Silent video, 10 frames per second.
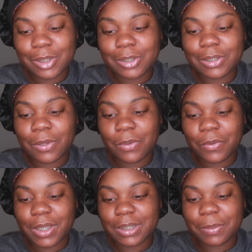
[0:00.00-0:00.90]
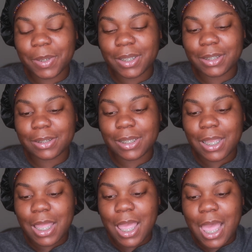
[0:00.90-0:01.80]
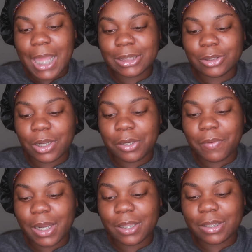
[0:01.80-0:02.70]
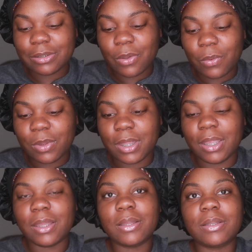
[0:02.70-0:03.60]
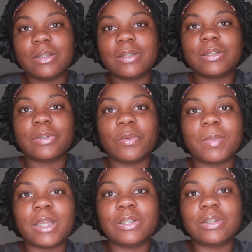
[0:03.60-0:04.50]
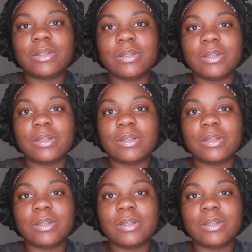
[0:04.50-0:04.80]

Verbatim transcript: this is so crazy because I started writing this whole thing so much